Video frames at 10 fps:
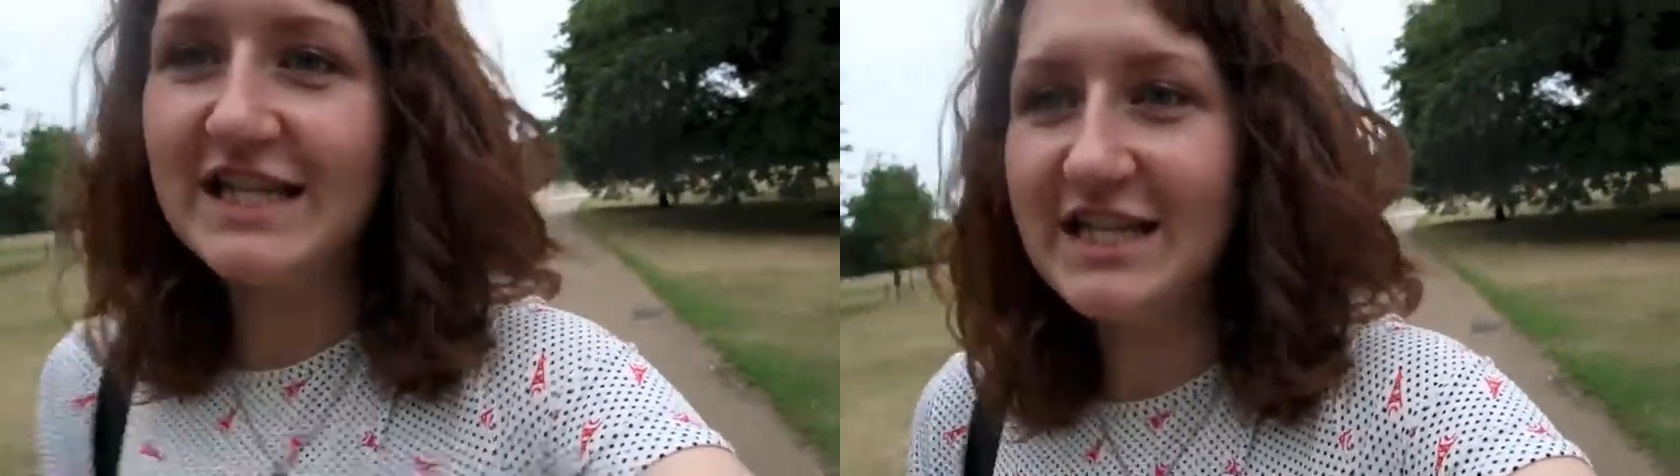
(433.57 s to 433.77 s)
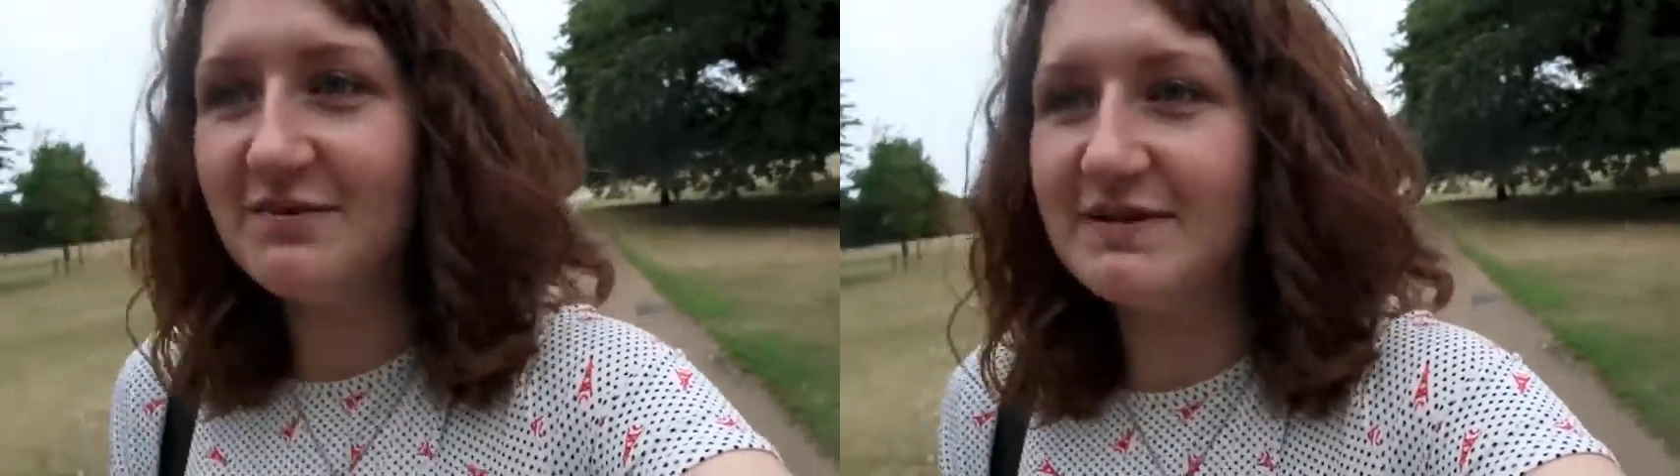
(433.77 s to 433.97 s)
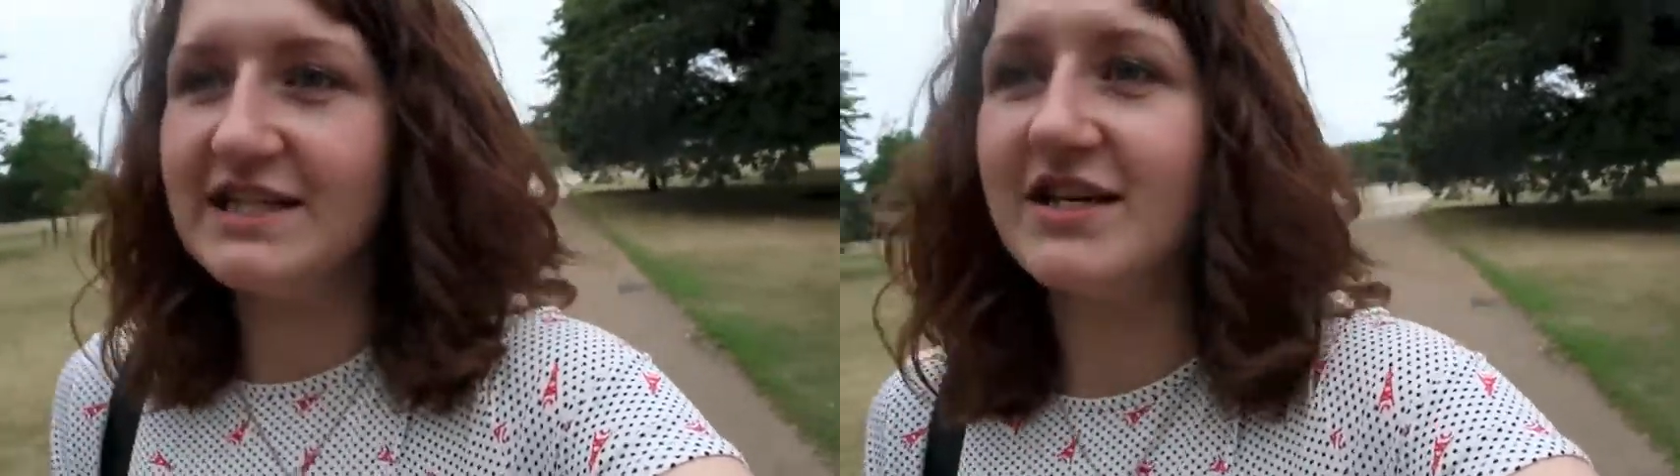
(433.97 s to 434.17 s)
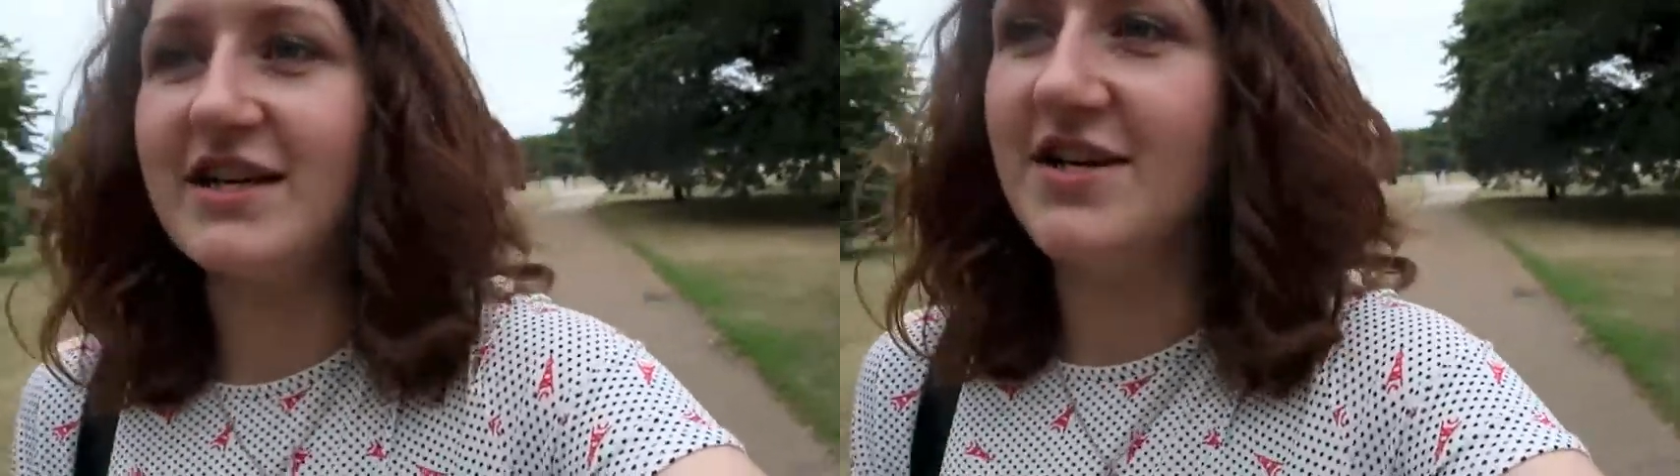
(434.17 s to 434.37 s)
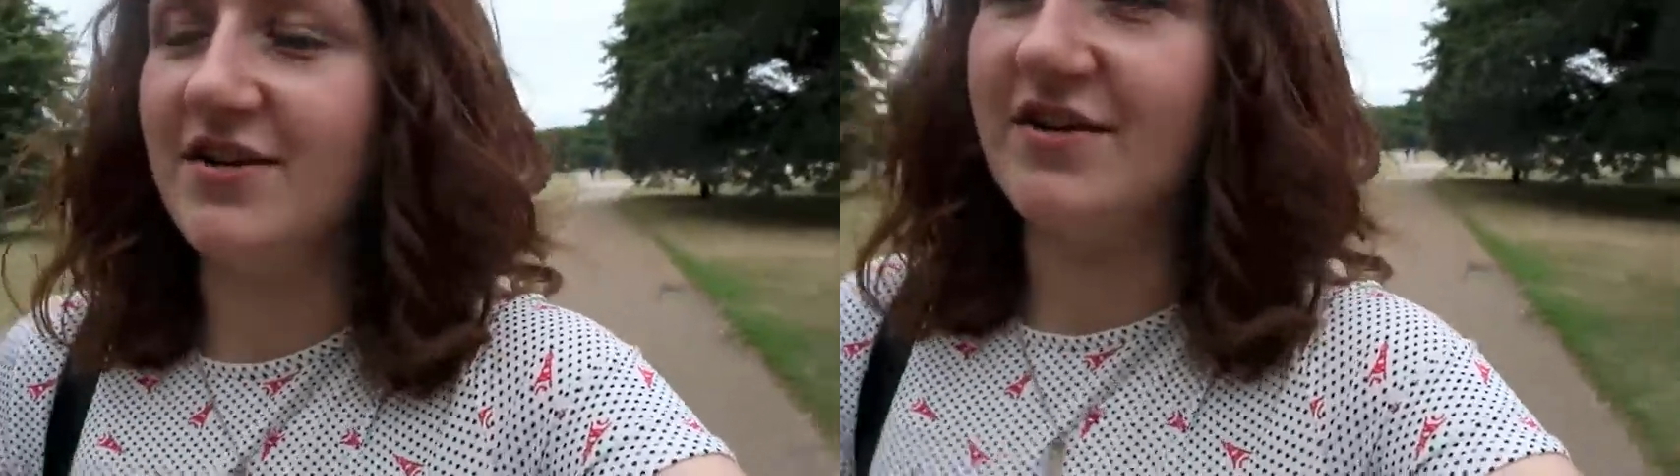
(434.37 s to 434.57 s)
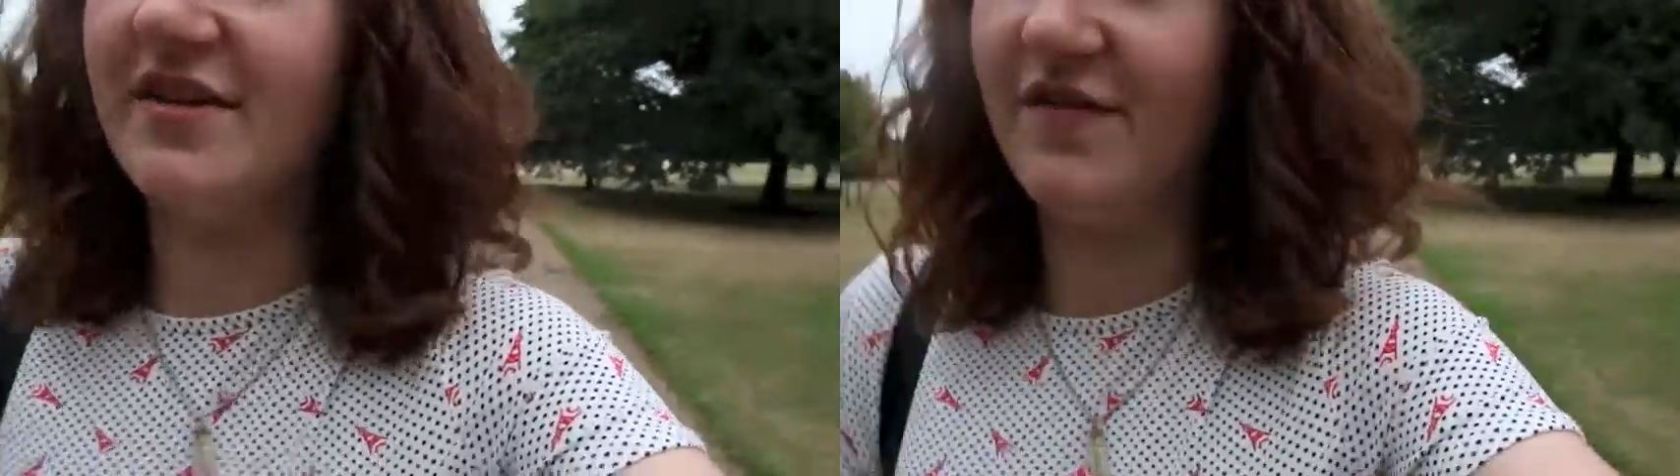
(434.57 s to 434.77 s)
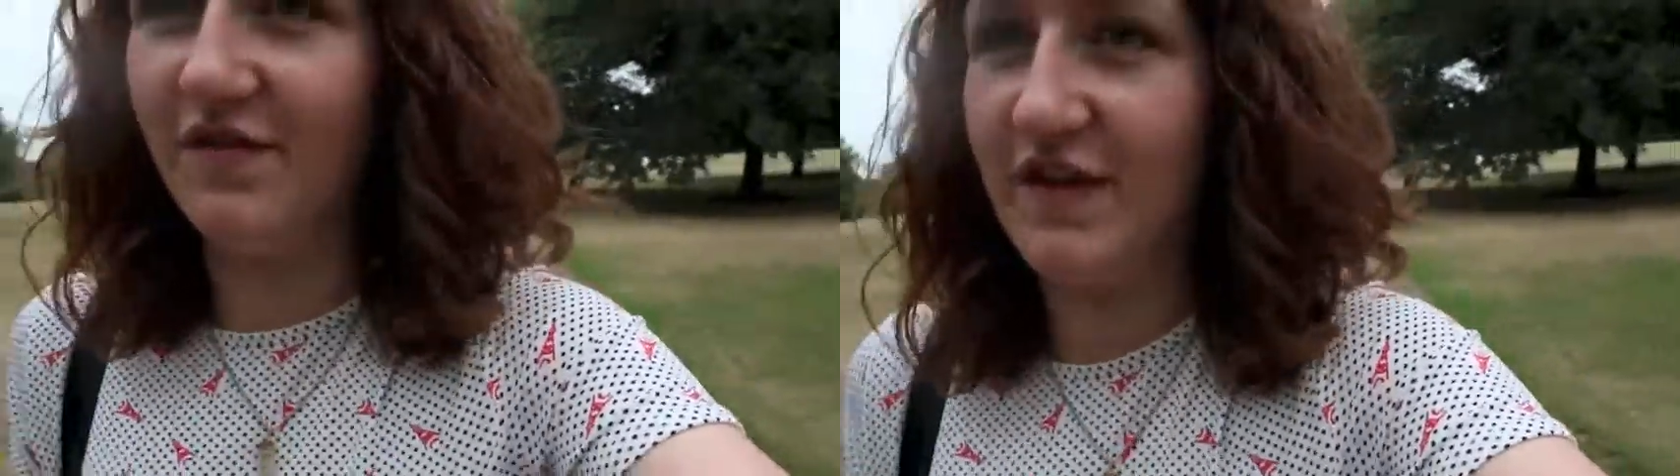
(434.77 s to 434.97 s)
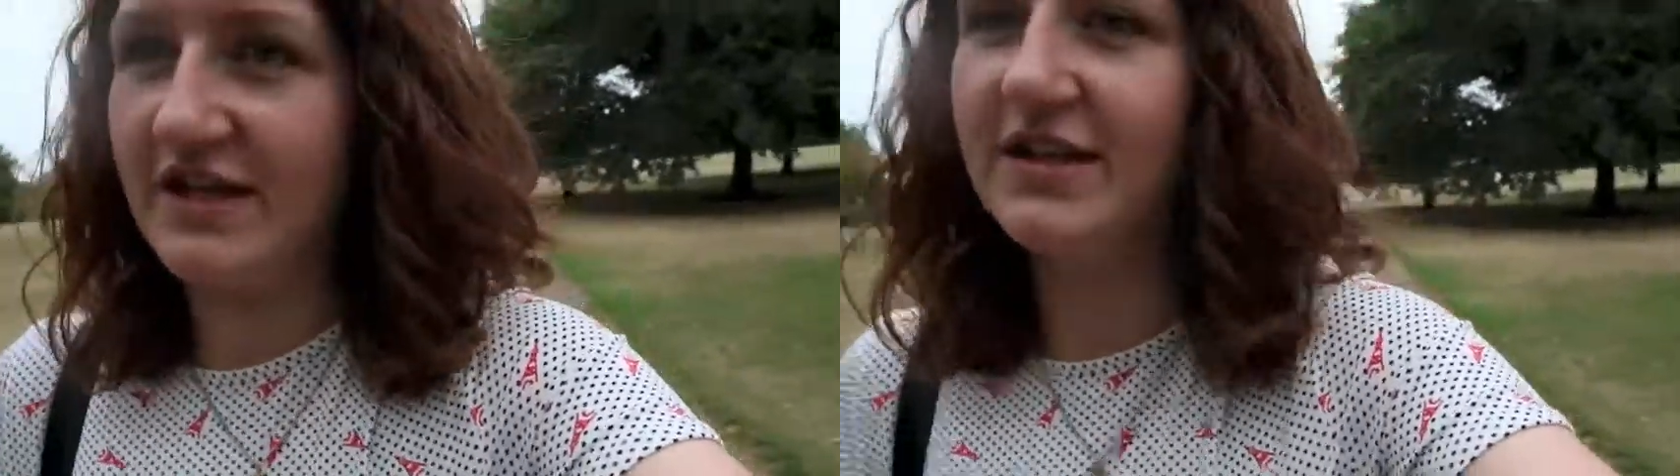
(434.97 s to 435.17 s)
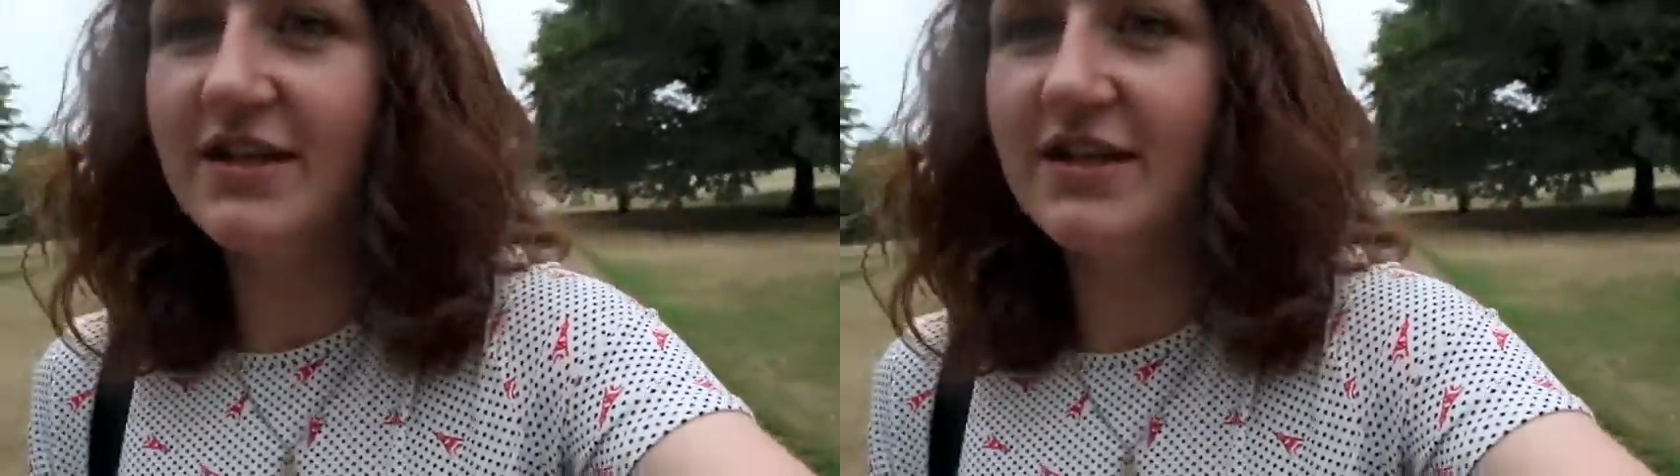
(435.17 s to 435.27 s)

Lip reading: a little bit tired on their feet.